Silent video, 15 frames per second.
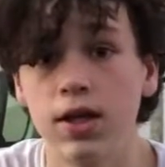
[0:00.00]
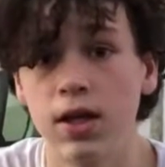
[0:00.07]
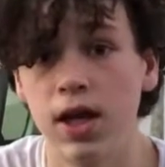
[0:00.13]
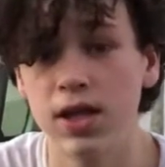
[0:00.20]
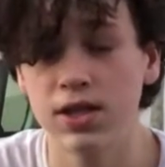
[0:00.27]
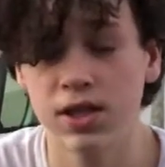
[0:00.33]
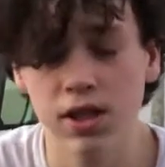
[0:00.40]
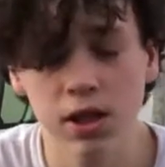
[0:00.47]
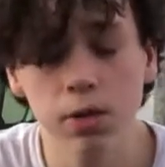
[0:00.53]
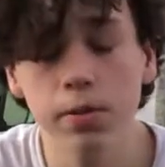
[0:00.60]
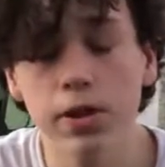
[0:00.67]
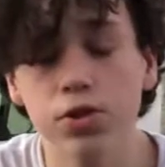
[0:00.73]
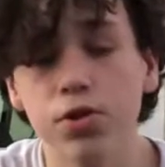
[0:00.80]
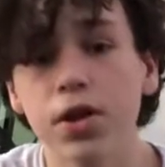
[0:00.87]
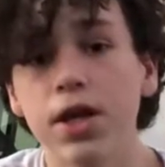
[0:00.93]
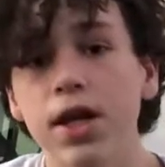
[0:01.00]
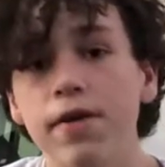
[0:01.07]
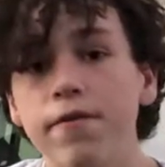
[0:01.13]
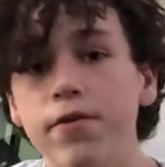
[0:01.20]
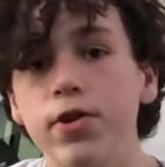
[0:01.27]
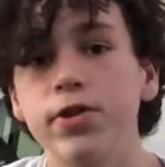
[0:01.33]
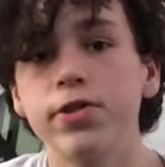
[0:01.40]
It's a little bit tricky at
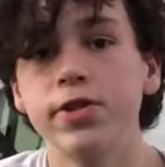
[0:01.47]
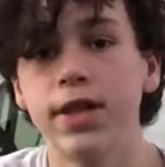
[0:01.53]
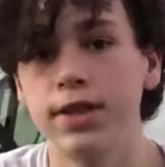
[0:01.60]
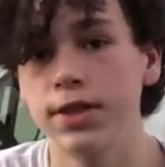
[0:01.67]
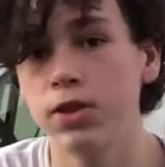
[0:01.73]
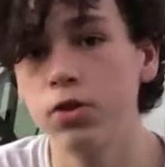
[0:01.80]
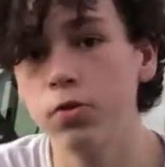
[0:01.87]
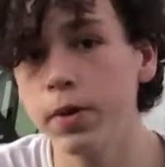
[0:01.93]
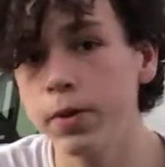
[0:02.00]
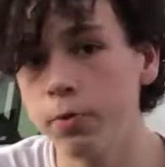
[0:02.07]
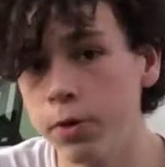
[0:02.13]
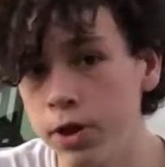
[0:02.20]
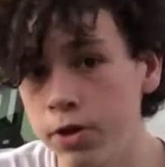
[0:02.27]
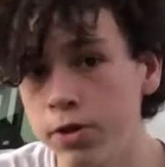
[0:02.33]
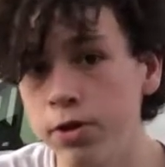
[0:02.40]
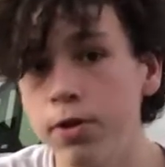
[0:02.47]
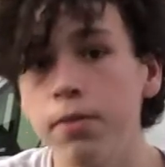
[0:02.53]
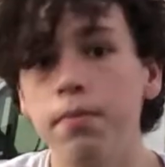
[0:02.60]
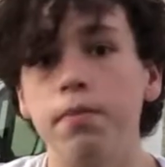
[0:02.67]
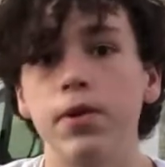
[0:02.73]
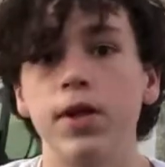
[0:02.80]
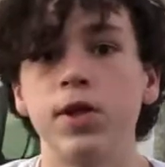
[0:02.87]
first and a little bit weird,
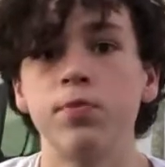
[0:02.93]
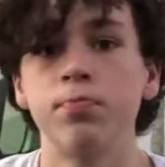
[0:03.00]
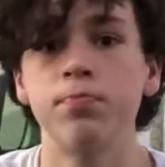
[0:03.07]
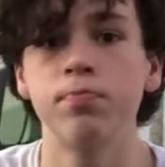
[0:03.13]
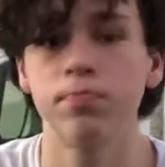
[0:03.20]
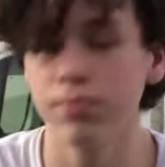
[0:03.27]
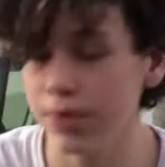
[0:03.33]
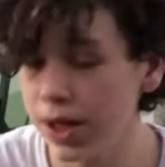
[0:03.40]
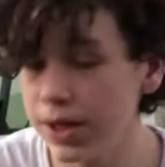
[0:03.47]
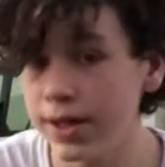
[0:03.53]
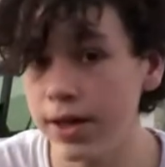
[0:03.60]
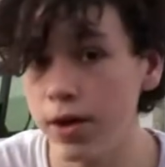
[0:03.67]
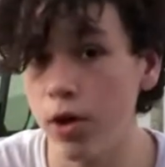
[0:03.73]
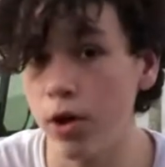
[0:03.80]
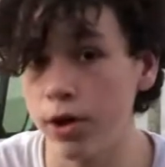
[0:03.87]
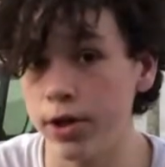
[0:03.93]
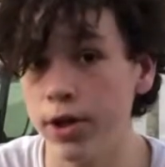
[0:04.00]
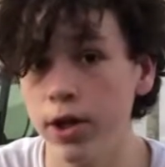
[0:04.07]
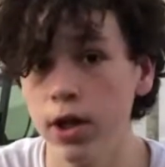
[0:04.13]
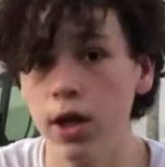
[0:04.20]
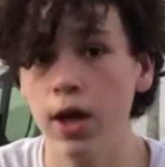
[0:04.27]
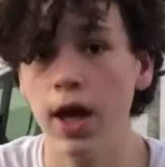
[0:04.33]
but it's not that hard.
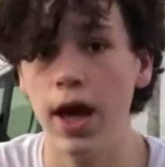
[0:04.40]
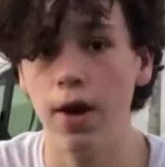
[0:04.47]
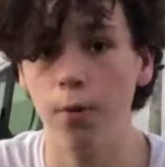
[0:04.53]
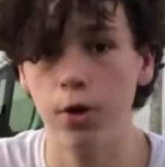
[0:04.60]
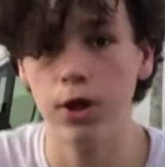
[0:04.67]
And what it